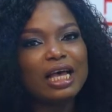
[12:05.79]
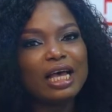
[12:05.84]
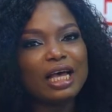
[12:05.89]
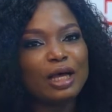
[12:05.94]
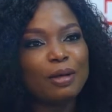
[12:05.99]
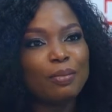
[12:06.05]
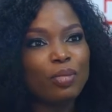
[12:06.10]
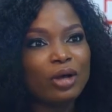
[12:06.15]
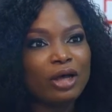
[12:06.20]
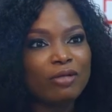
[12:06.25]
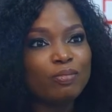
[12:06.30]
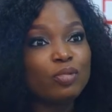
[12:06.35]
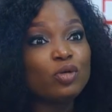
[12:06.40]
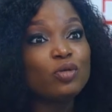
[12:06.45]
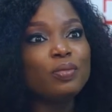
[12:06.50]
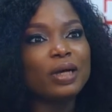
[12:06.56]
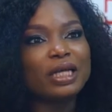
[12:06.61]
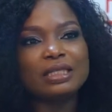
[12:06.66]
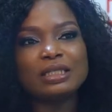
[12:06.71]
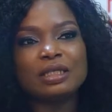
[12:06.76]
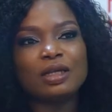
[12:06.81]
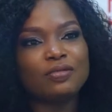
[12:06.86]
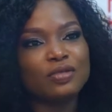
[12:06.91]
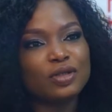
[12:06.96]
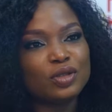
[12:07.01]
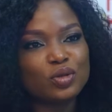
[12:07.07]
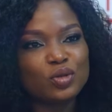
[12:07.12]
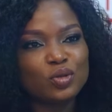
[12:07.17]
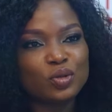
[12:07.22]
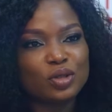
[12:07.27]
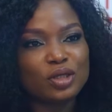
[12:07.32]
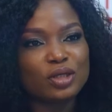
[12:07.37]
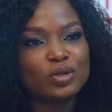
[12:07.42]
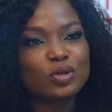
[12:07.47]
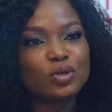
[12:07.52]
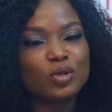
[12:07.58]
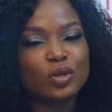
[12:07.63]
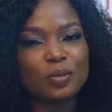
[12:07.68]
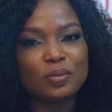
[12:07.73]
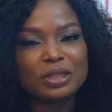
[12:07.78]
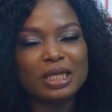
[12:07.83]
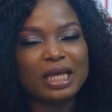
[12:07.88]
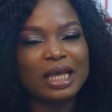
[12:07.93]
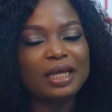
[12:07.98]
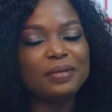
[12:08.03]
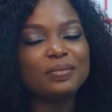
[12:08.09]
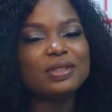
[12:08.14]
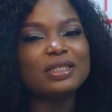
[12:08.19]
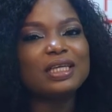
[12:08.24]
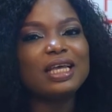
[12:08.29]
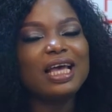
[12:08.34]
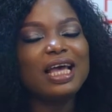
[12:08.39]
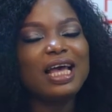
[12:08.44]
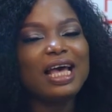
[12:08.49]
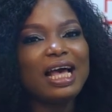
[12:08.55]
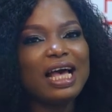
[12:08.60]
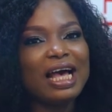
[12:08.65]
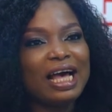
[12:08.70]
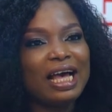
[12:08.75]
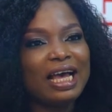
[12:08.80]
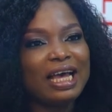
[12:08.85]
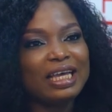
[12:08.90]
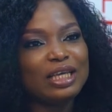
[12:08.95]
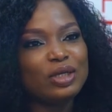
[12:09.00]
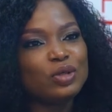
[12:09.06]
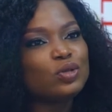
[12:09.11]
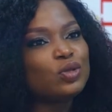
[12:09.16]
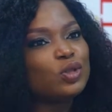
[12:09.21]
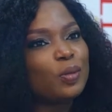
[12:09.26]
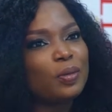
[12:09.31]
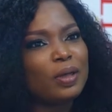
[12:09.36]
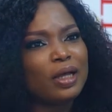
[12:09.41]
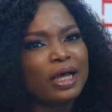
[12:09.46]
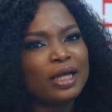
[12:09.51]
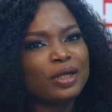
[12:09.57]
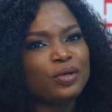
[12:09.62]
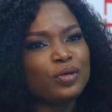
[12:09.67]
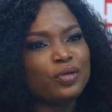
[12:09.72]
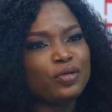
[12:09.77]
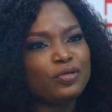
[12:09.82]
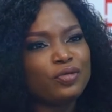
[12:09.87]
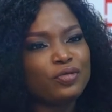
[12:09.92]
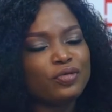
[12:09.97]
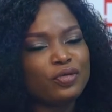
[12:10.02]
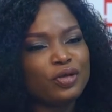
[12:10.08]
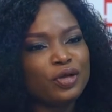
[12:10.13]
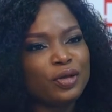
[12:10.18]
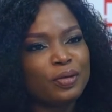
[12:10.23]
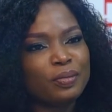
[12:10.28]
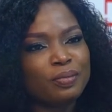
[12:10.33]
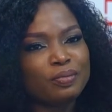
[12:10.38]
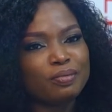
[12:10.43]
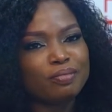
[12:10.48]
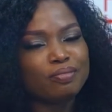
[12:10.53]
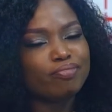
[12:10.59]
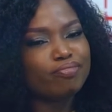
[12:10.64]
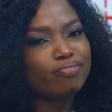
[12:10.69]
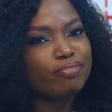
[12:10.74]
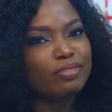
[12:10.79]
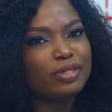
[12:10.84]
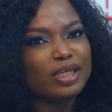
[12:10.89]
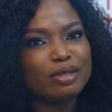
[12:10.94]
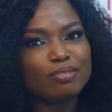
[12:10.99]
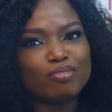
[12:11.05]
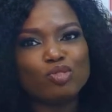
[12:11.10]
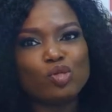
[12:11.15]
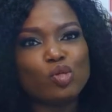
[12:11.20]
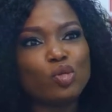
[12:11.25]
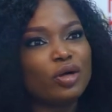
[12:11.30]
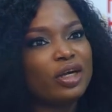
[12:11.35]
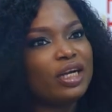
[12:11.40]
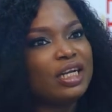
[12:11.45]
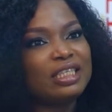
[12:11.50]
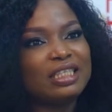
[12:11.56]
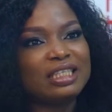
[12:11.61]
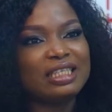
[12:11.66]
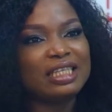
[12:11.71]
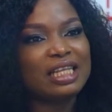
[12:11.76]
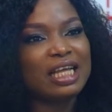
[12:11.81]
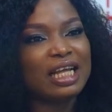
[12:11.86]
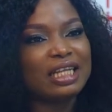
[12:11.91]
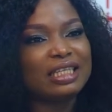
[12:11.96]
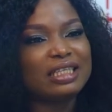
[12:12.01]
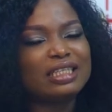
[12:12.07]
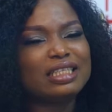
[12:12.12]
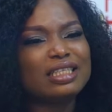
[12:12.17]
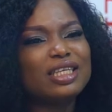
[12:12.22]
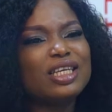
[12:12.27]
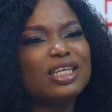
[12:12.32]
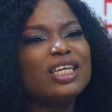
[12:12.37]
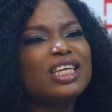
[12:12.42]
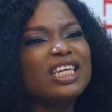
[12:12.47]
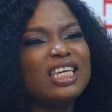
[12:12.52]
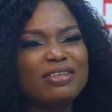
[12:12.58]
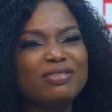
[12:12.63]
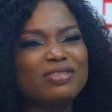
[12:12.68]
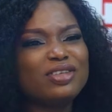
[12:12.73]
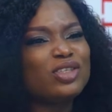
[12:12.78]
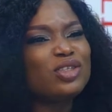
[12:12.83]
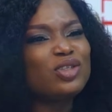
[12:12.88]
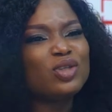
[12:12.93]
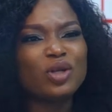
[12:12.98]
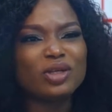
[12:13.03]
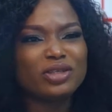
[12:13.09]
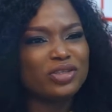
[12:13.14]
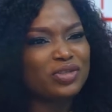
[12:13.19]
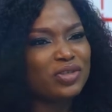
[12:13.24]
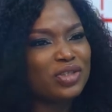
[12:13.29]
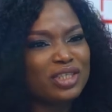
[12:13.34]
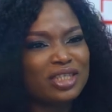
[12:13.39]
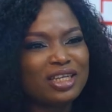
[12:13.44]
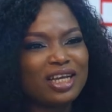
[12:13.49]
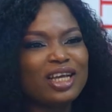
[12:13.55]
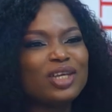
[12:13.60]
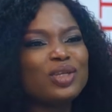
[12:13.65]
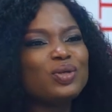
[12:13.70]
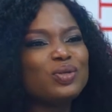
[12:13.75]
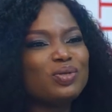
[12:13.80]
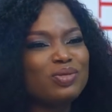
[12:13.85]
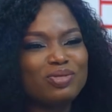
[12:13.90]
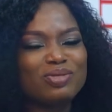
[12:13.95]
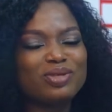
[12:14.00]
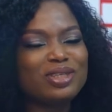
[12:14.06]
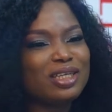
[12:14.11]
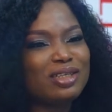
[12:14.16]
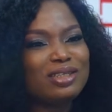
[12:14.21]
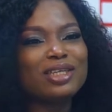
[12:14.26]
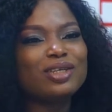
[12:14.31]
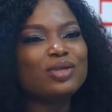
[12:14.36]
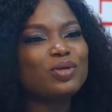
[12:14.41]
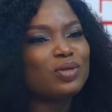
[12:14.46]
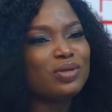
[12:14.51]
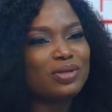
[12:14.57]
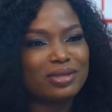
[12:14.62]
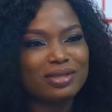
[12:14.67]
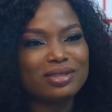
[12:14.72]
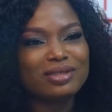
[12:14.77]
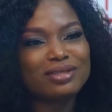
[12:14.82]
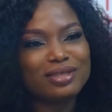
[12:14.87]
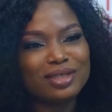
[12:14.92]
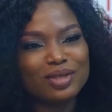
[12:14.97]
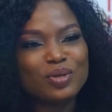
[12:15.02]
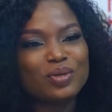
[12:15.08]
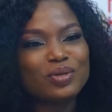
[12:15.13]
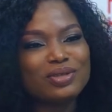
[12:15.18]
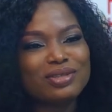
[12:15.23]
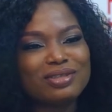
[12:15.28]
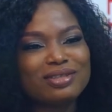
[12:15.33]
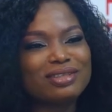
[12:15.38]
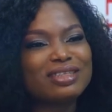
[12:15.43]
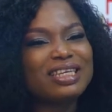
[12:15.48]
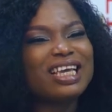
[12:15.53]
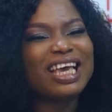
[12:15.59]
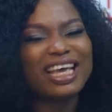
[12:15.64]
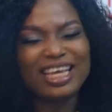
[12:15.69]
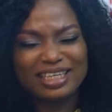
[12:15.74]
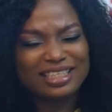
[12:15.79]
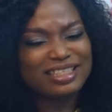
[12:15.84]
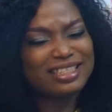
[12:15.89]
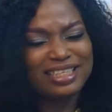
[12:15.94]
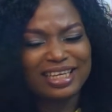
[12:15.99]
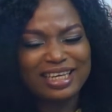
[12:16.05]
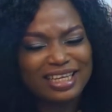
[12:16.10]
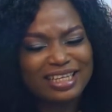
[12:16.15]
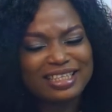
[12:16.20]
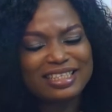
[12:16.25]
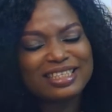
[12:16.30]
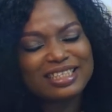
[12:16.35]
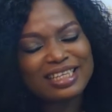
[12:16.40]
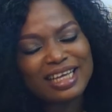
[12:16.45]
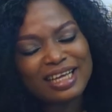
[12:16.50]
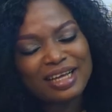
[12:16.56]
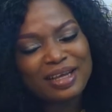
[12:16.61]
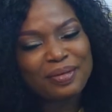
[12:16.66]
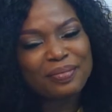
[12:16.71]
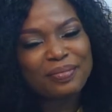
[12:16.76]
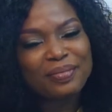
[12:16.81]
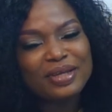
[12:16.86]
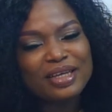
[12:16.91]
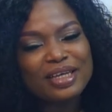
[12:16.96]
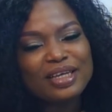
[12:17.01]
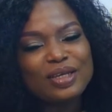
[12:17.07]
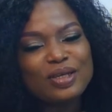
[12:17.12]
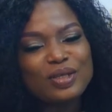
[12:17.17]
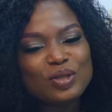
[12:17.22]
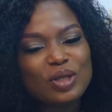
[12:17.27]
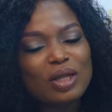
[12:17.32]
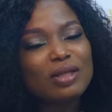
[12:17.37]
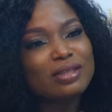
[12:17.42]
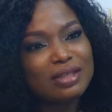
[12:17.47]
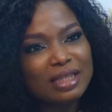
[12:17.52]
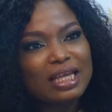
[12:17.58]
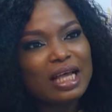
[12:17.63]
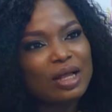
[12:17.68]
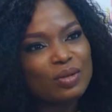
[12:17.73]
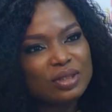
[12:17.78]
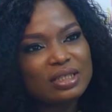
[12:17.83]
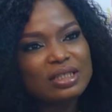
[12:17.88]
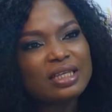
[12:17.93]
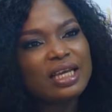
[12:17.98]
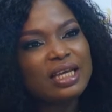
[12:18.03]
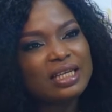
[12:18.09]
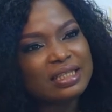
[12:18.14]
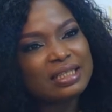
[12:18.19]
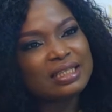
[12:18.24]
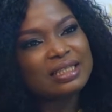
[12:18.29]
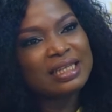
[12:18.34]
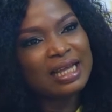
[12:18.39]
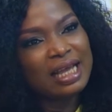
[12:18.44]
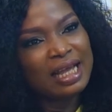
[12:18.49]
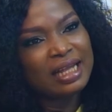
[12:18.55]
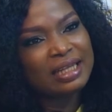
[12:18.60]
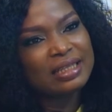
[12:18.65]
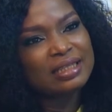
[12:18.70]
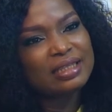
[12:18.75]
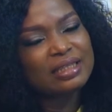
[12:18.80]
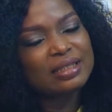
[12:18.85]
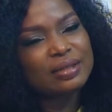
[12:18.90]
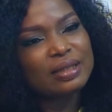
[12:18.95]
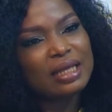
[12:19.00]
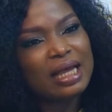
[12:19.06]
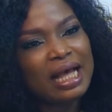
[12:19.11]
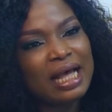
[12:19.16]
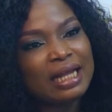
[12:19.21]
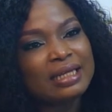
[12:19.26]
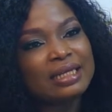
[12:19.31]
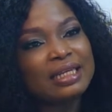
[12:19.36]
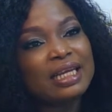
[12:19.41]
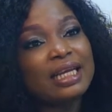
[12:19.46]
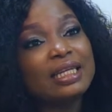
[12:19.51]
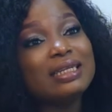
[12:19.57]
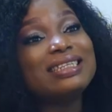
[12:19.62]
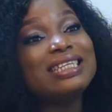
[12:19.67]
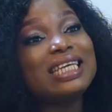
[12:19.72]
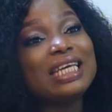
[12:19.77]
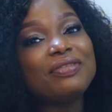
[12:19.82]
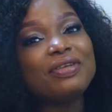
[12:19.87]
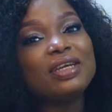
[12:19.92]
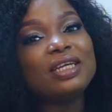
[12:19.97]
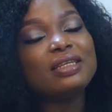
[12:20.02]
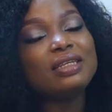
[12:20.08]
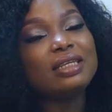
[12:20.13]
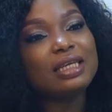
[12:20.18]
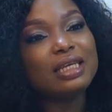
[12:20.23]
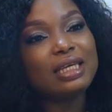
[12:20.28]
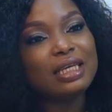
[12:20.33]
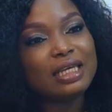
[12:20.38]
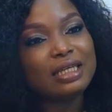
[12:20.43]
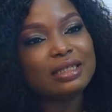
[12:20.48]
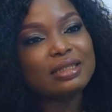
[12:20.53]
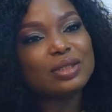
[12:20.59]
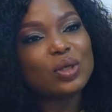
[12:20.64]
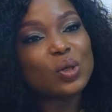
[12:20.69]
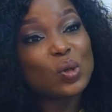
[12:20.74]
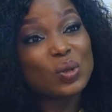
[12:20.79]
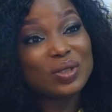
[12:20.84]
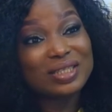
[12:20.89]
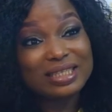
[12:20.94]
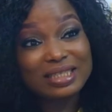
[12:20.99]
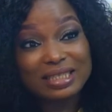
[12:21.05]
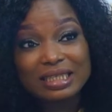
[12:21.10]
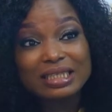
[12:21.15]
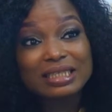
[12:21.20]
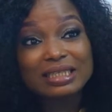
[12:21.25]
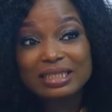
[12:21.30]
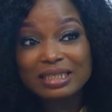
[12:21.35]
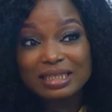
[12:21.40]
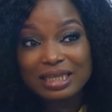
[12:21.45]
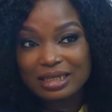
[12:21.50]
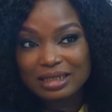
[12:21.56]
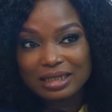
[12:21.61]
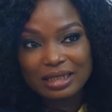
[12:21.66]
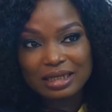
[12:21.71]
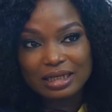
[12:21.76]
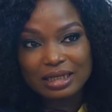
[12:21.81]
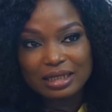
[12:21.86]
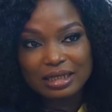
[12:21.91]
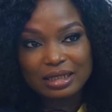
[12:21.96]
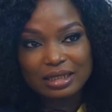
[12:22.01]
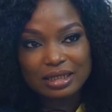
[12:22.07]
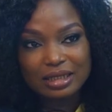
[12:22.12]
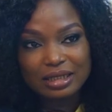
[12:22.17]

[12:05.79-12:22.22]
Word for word: Um, but I put myself into it, so sometimes I use some kind of um, words that if it's not Tricia, you, they, they don't, they don't, yes, yes. Um, so I'll, I'll say it's that and then giving it consistently.